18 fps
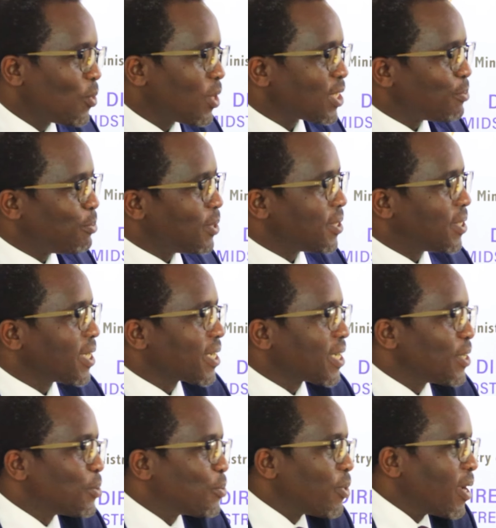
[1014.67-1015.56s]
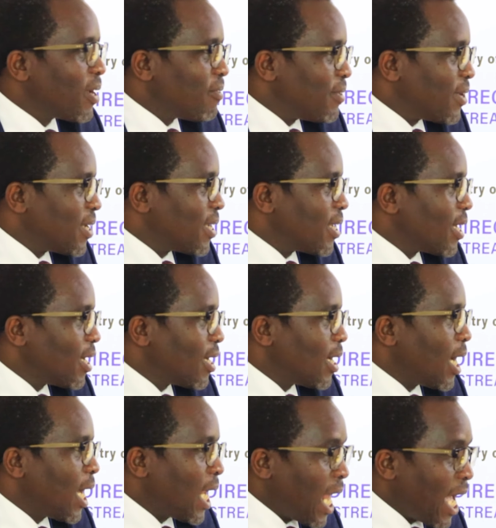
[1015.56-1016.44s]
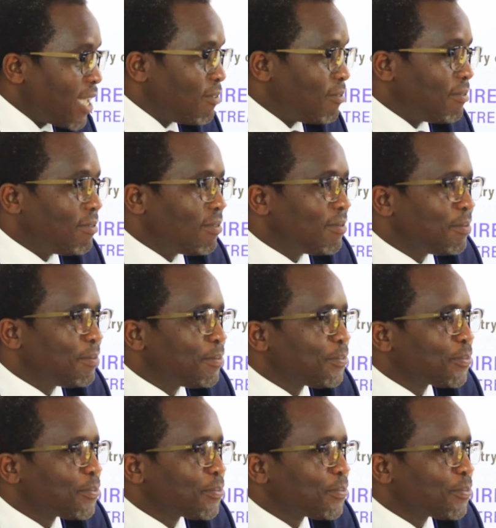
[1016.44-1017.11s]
who has been taken to heaven alive.